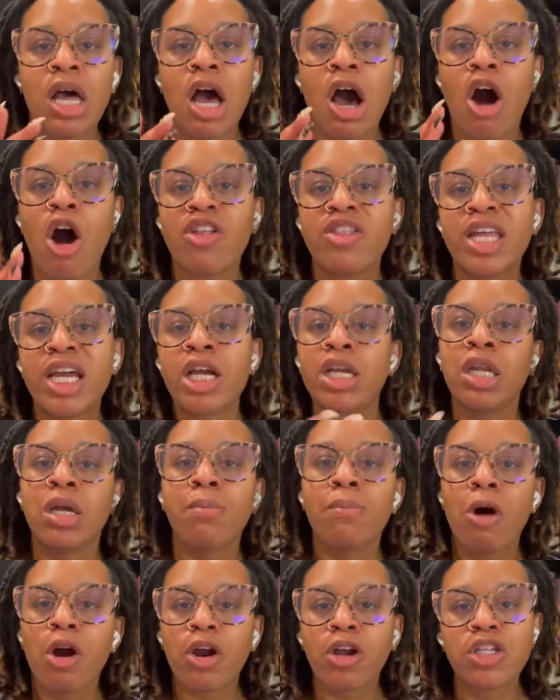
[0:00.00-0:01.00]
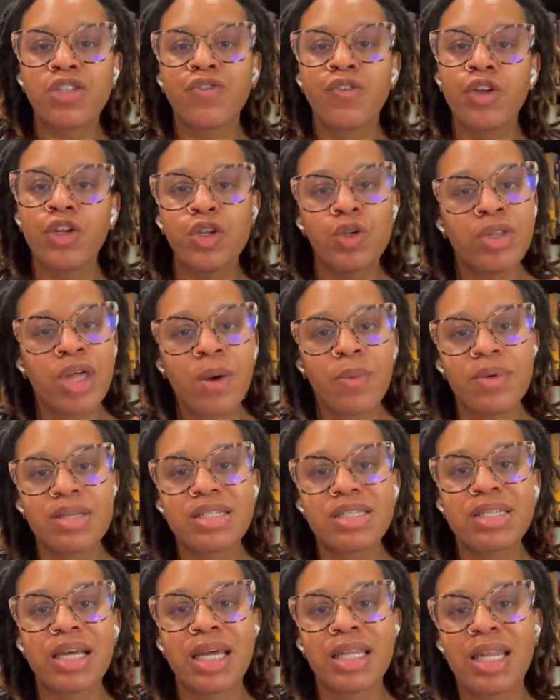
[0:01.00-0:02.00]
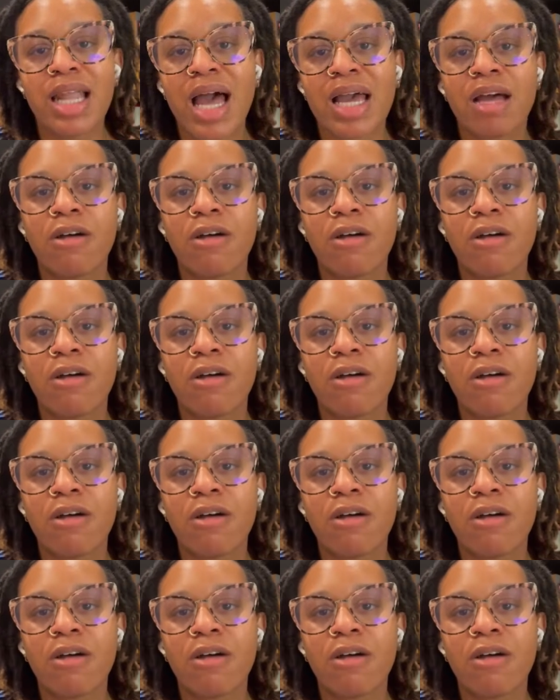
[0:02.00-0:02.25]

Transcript: are there any markers for you that would say like,